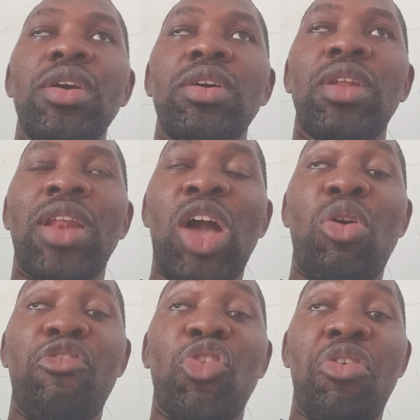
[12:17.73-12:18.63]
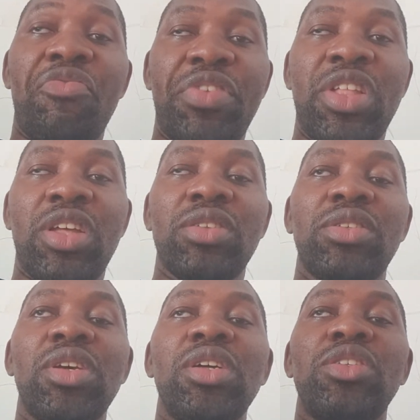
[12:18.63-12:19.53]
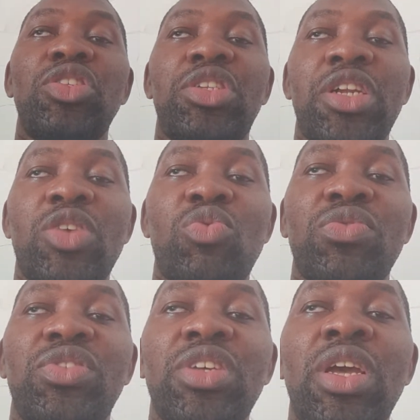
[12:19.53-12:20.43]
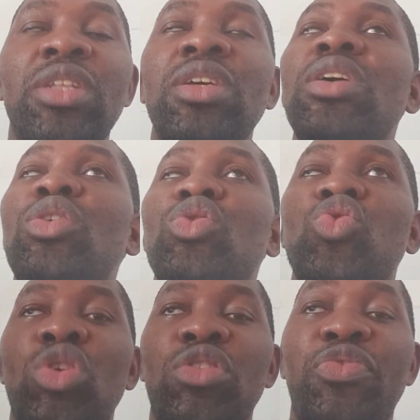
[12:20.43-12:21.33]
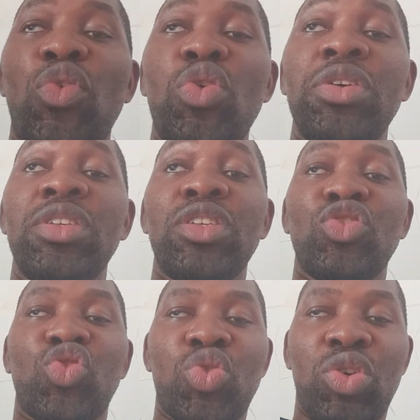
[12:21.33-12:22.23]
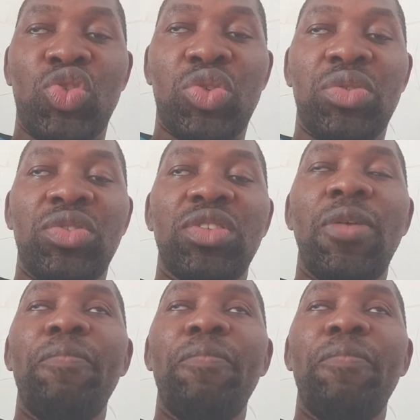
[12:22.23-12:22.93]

lack of confidence. 3, we've said not following instructions.